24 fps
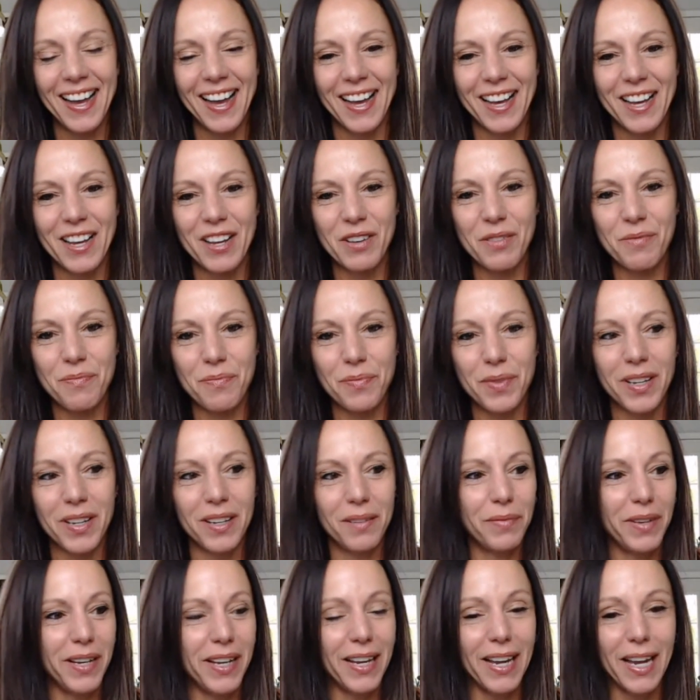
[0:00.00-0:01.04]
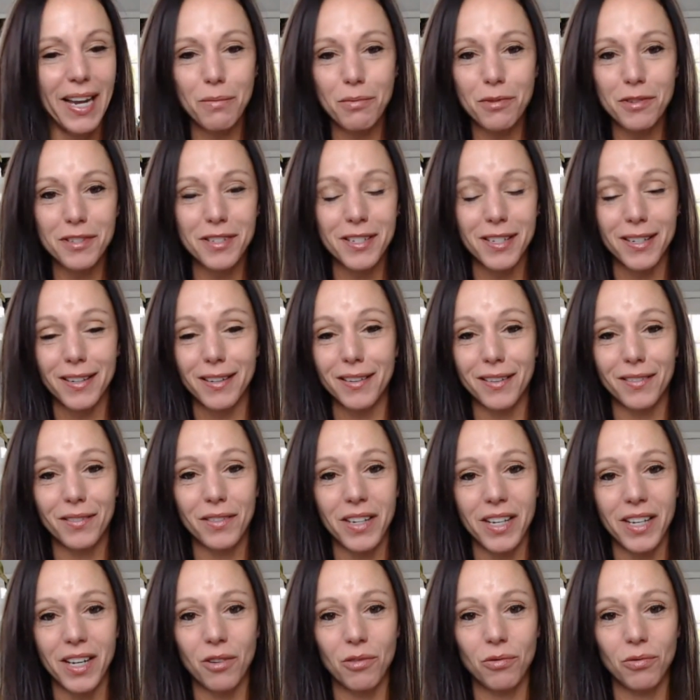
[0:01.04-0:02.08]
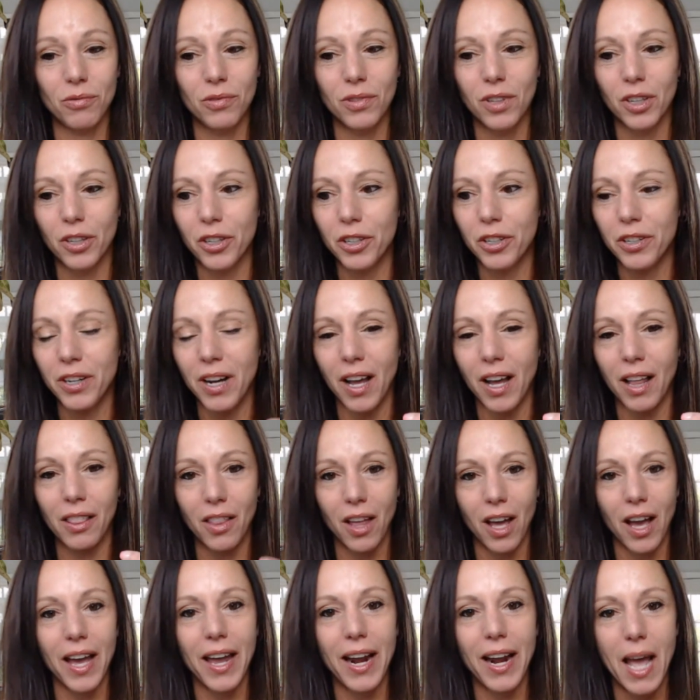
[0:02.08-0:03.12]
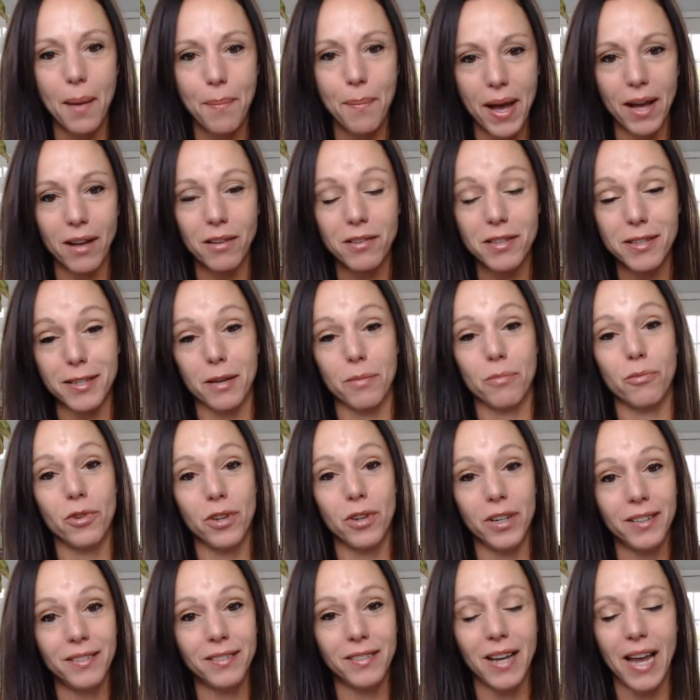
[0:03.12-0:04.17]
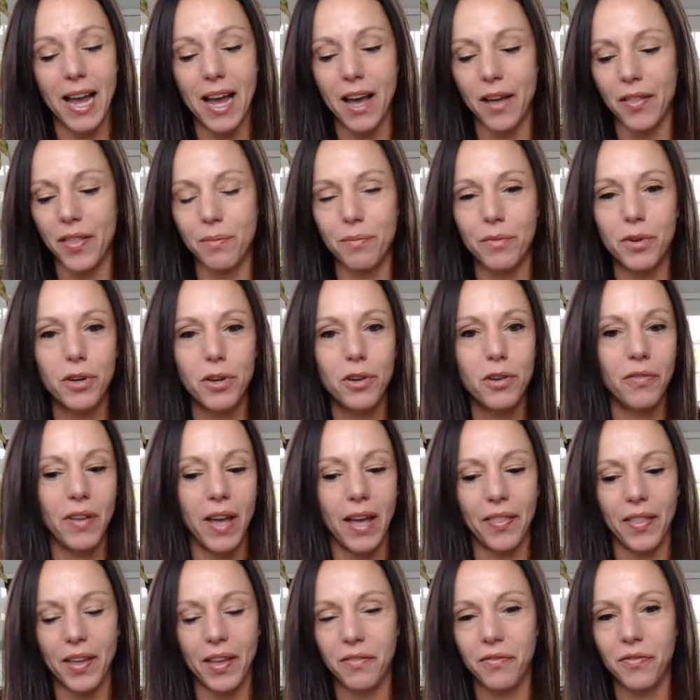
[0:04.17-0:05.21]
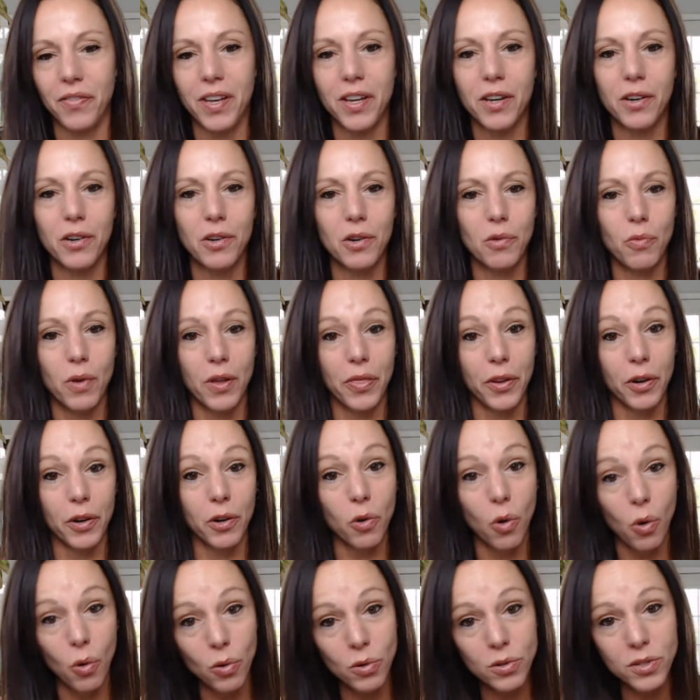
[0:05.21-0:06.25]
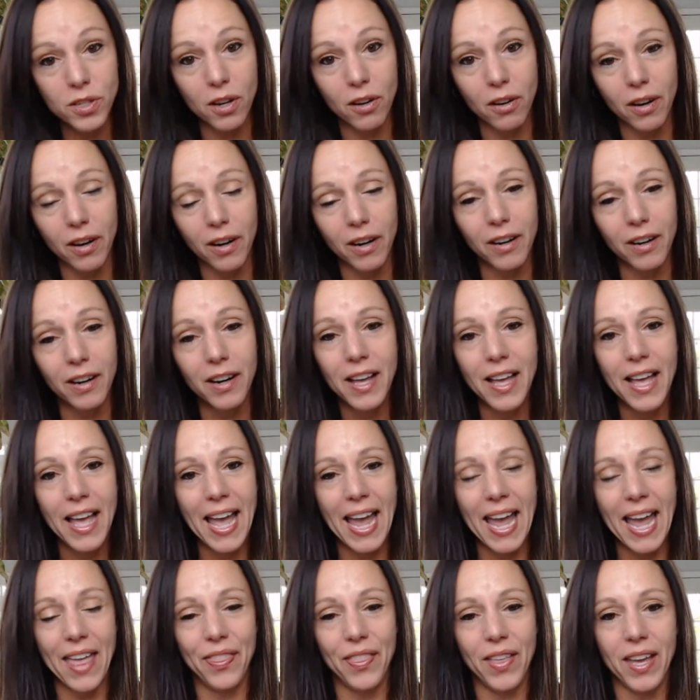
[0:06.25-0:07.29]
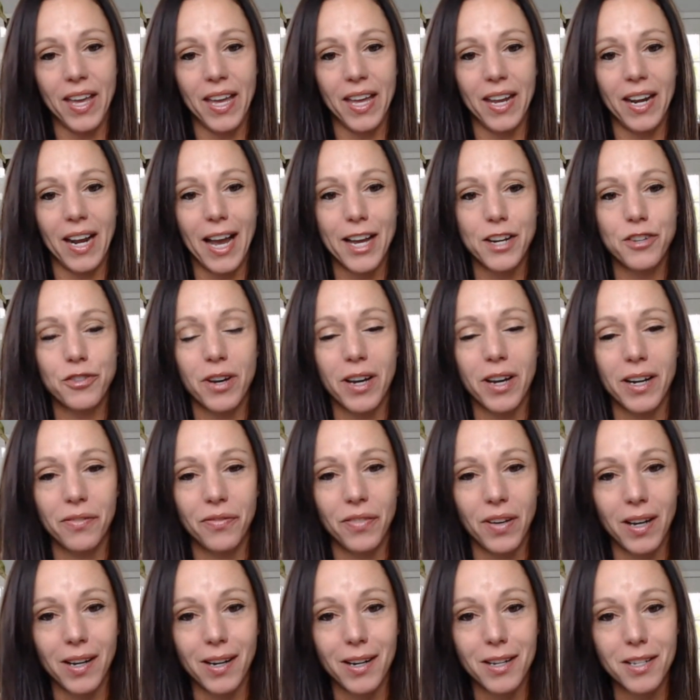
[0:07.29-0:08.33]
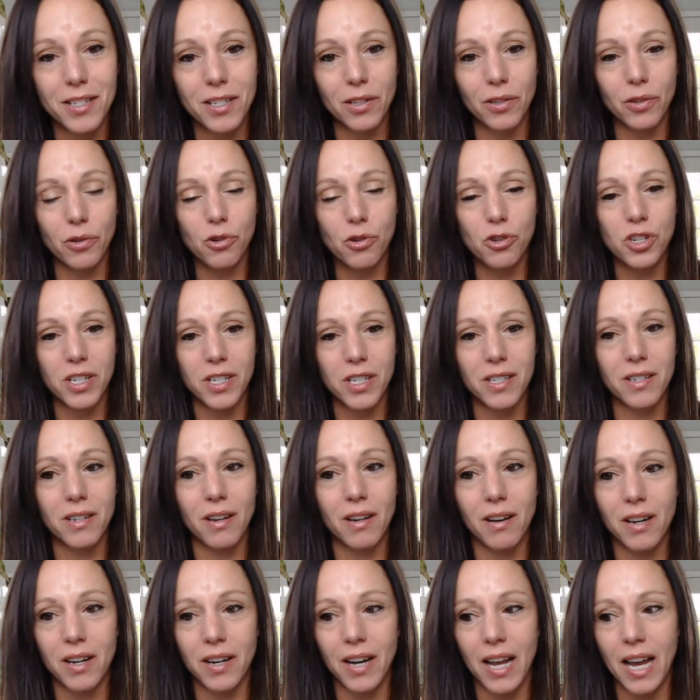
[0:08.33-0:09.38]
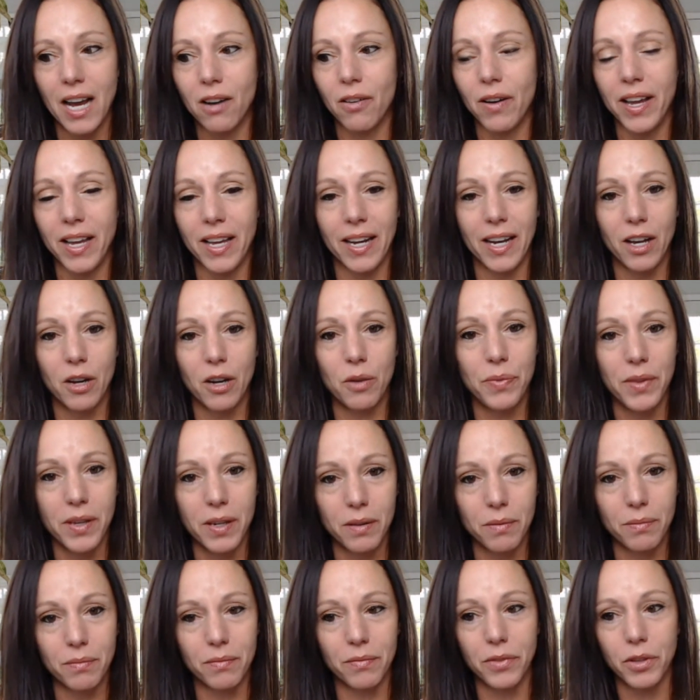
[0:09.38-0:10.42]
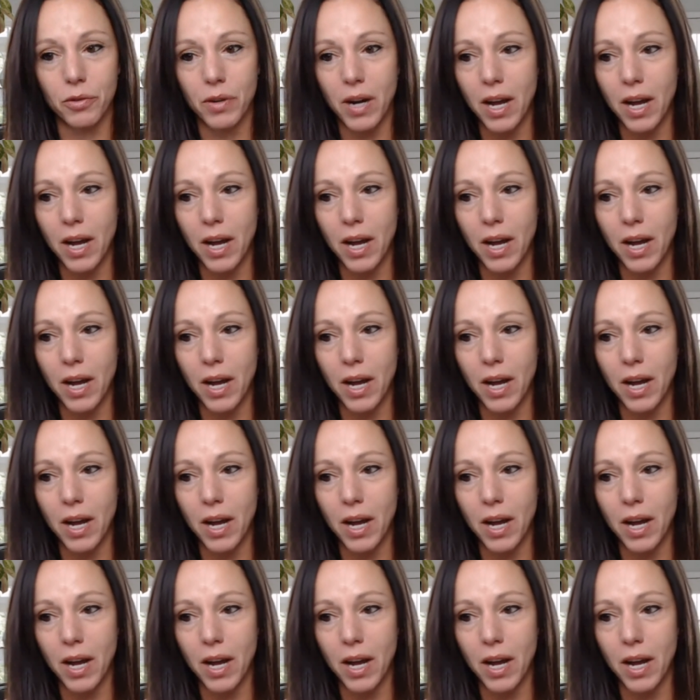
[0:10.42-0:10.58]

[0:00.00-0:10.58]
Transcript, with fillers: Um, but being able to, you know, learn a lot about someone, how they move, how they feel, what their goals are, and then I try to find a solution on how I can help them